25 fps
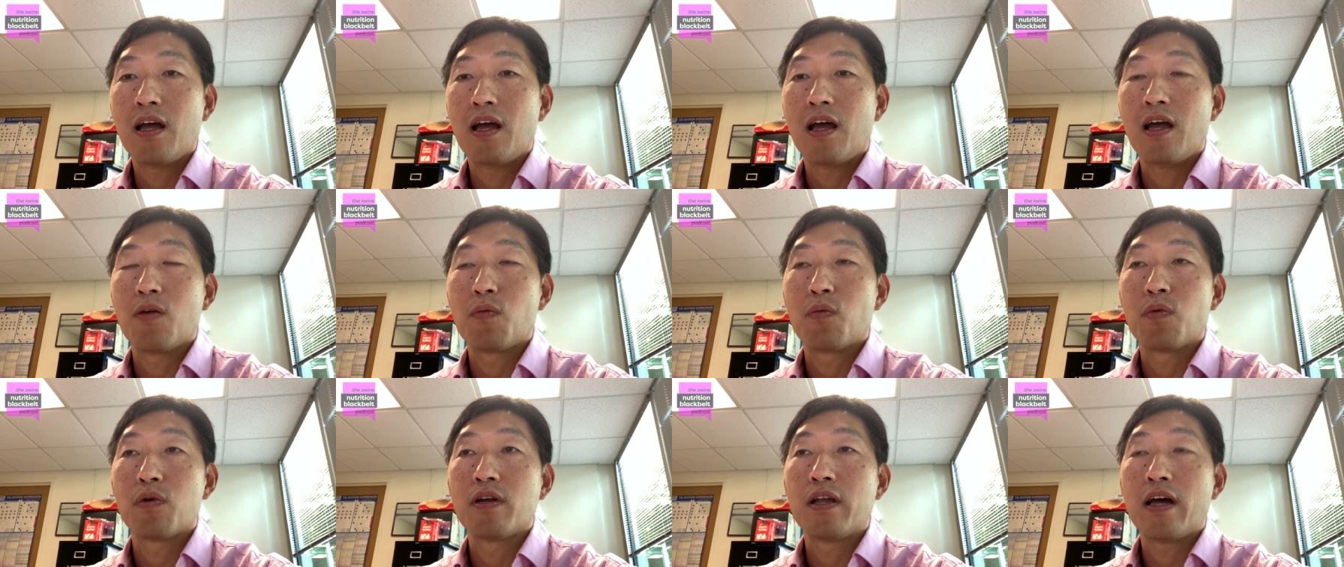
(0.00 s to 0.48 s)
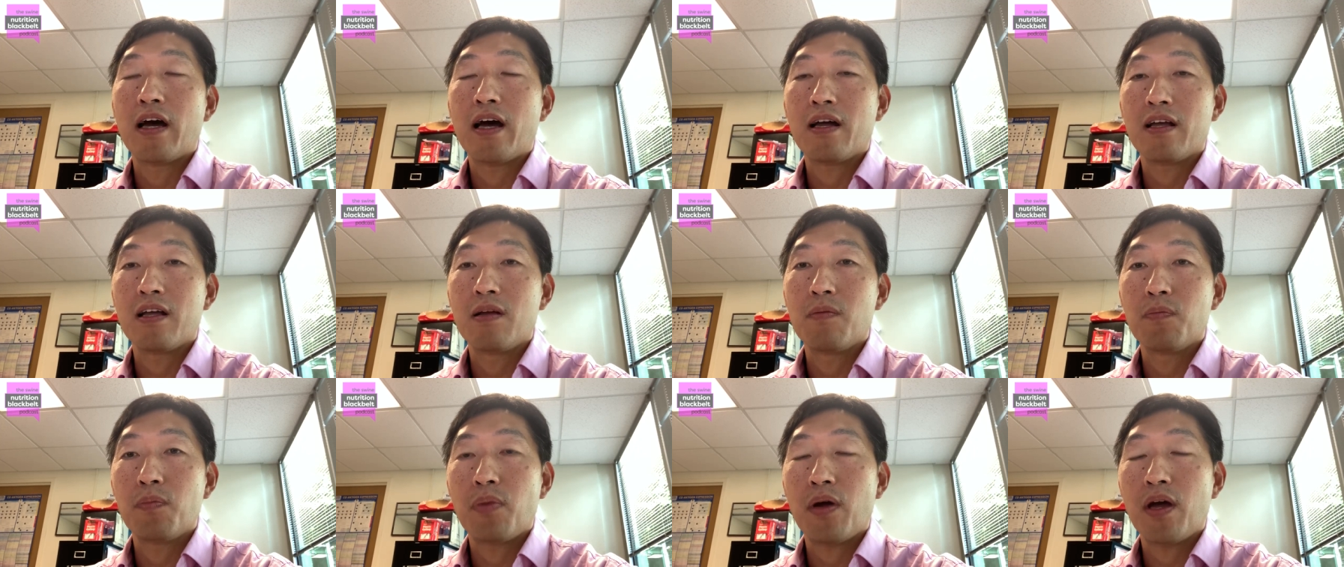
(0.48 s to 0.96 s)
and will
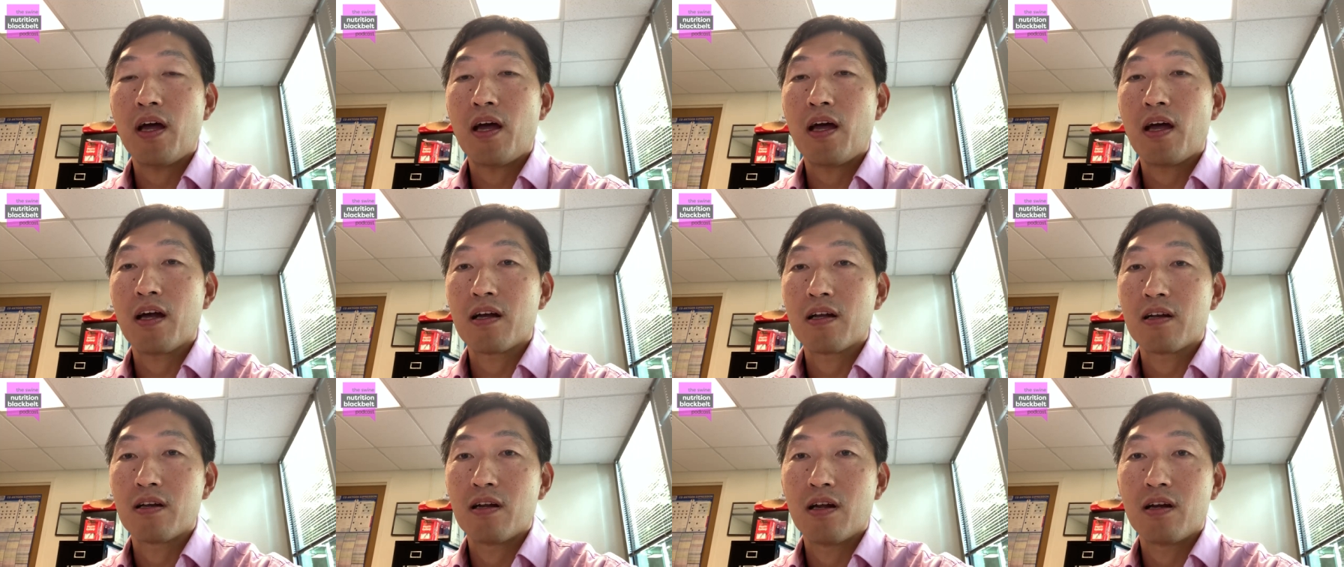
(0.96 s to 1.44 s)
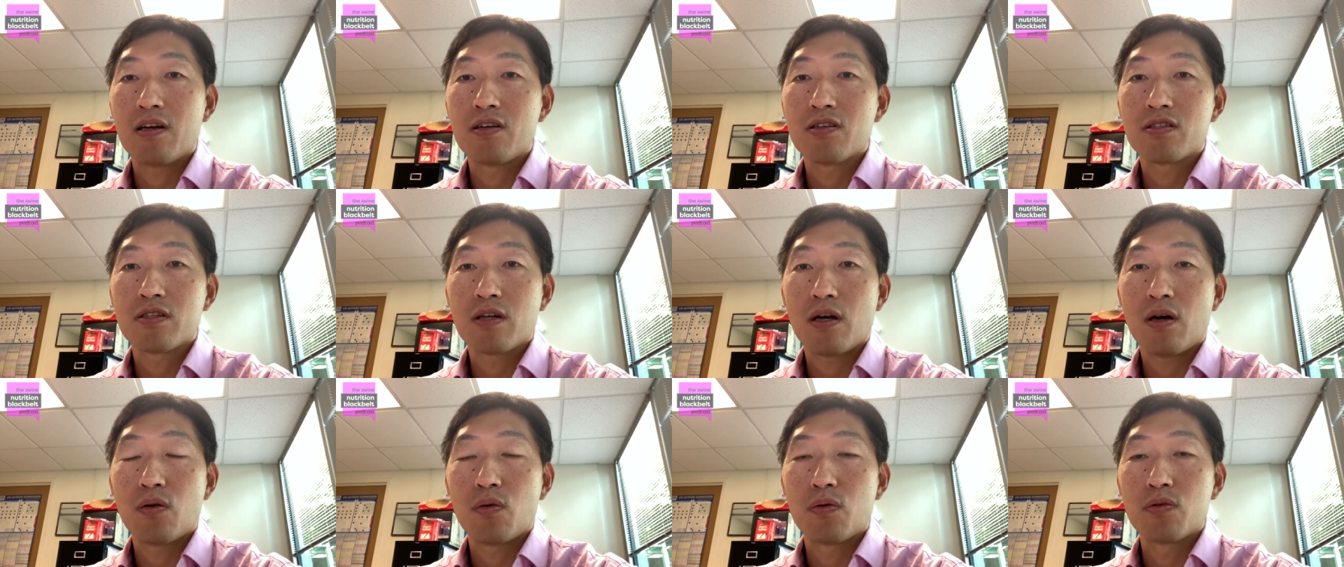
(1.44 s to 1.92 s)
that impact their
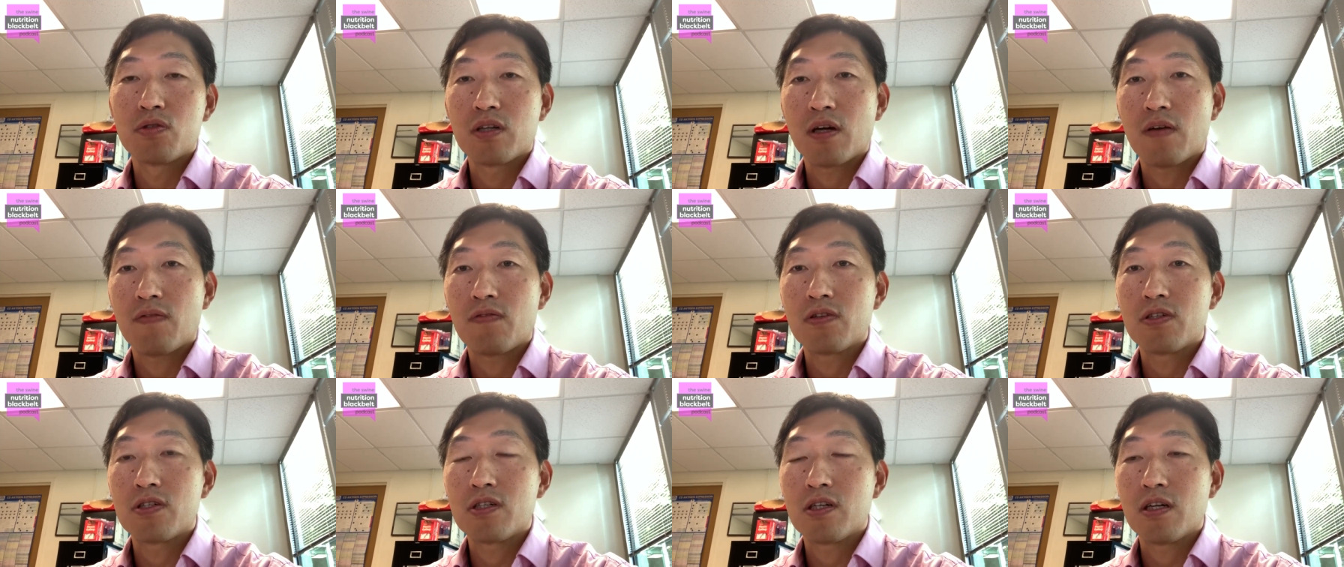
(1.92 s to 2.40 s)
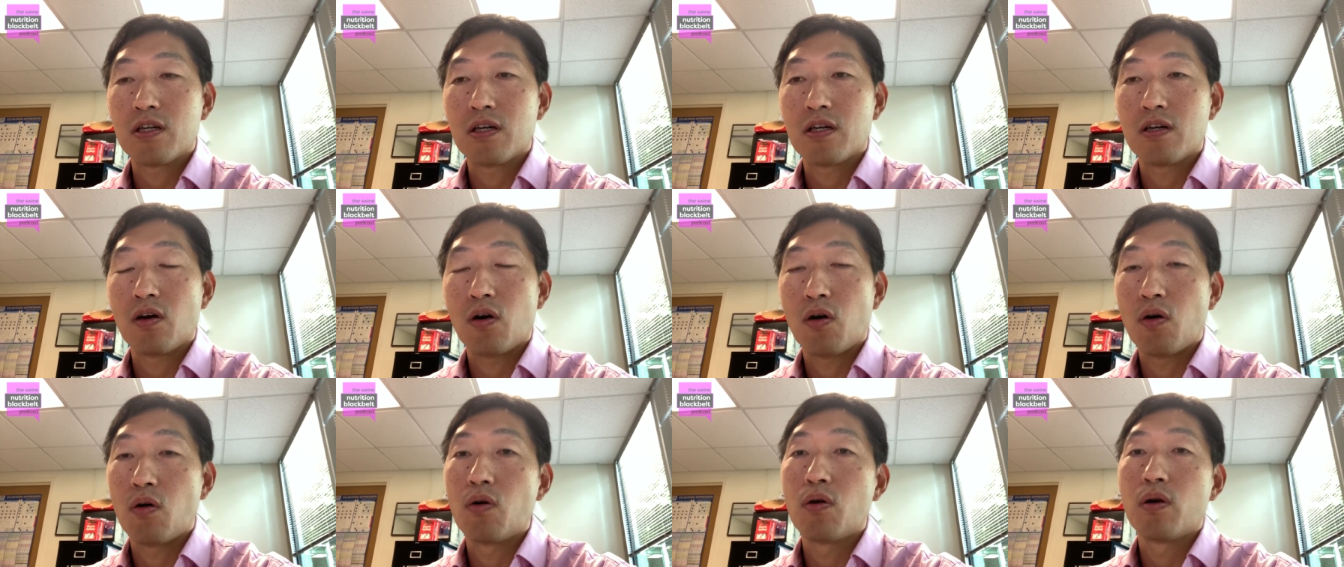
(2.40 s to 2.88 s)
cell
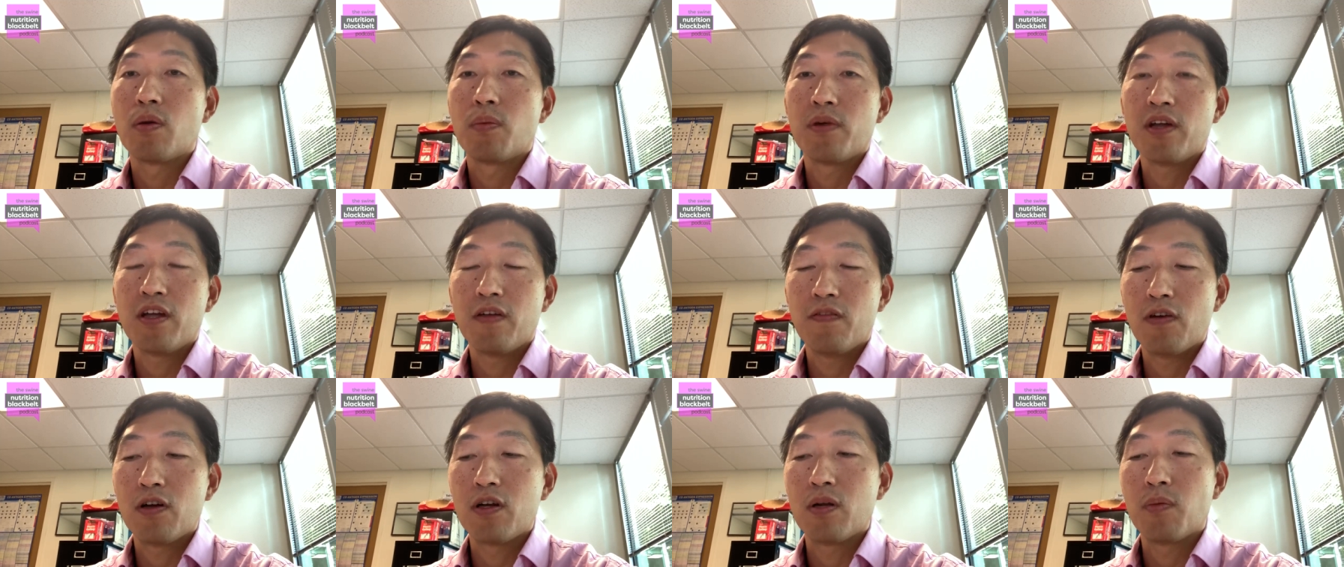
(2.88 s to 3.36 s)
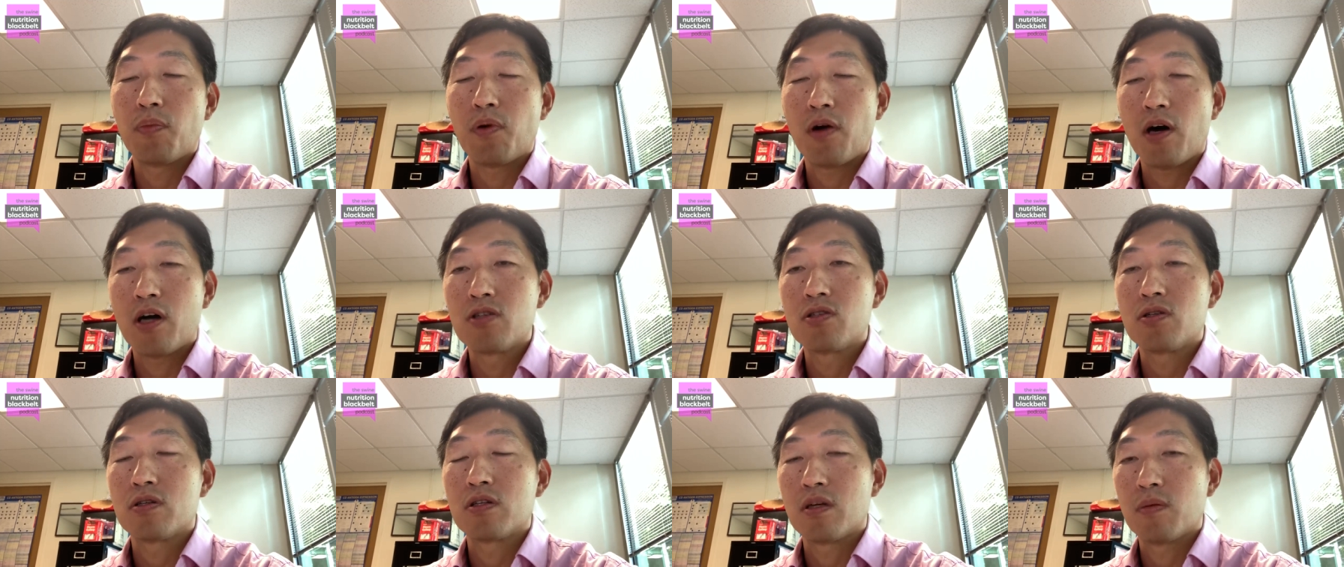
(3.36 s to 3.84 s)
longevity or even the
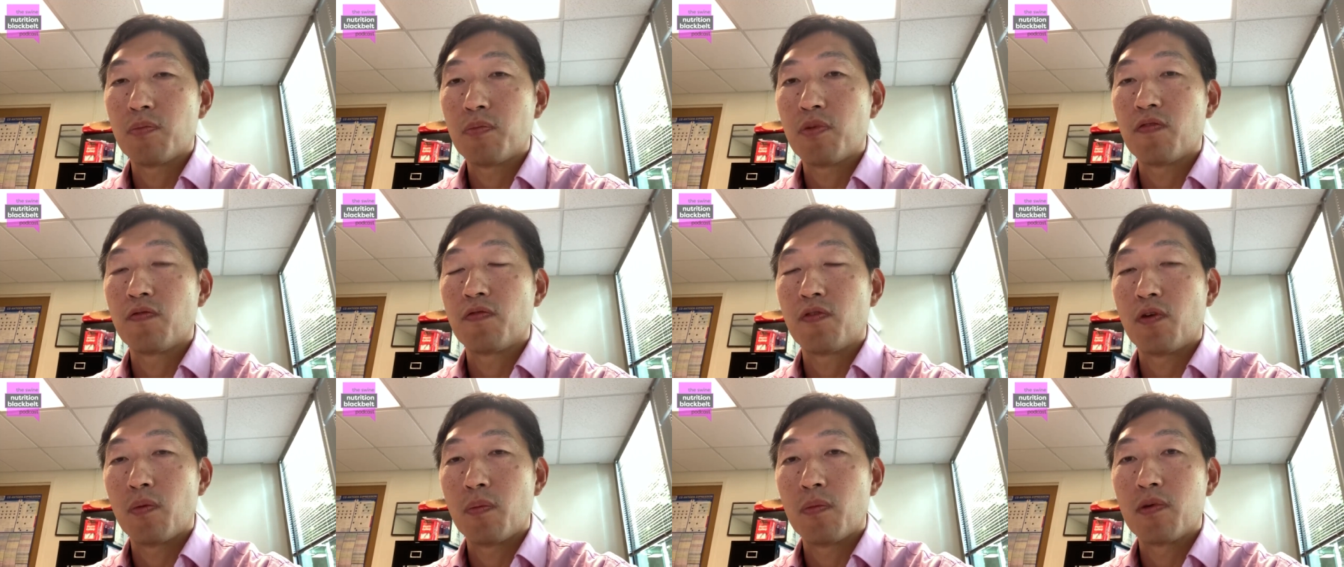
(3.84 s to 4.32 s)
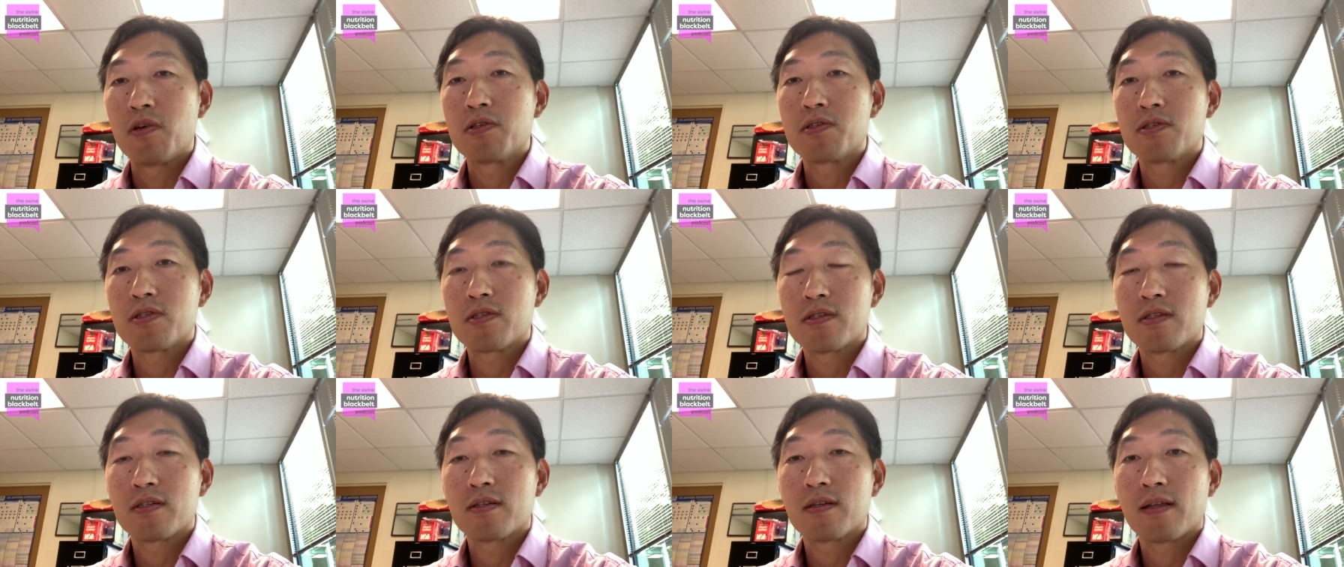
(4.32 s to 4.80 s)
progeny
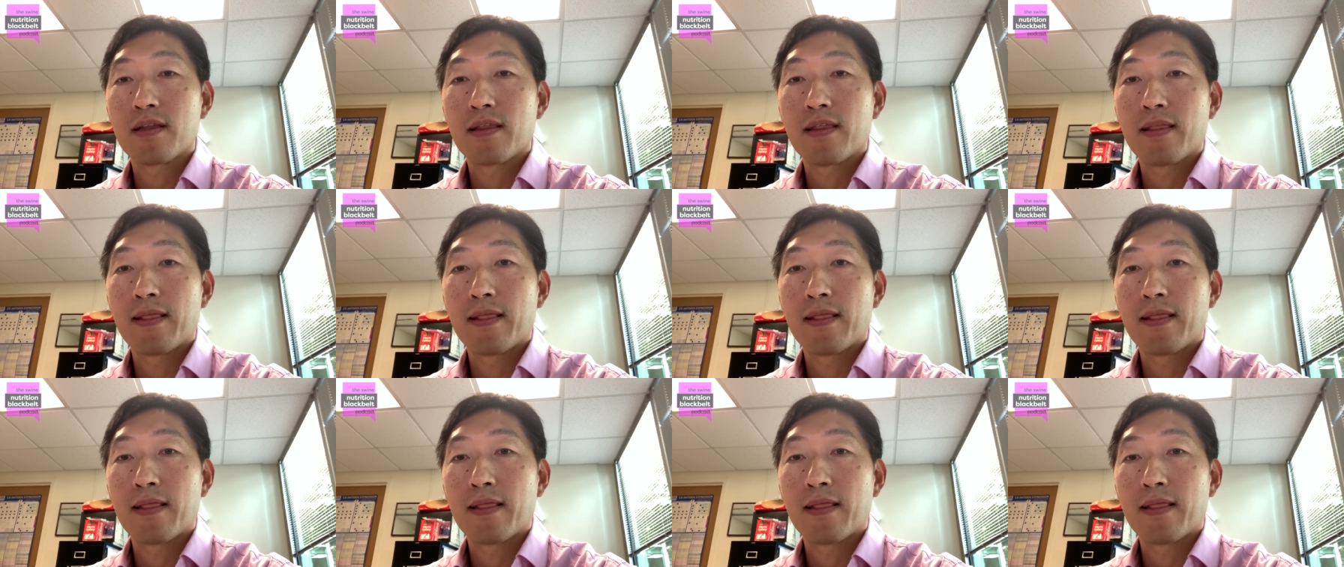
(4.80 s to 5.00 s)
performance?